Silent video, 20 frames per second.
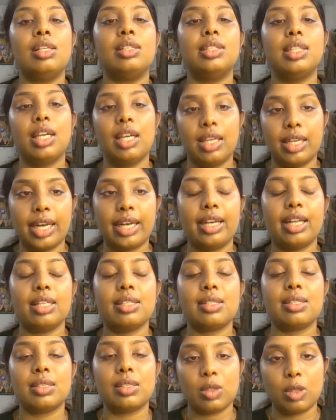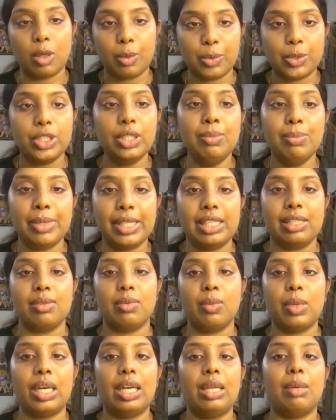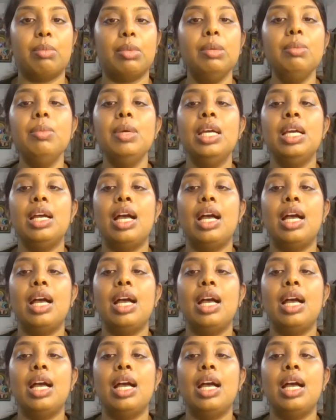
The correct answer is option B, 1 mm.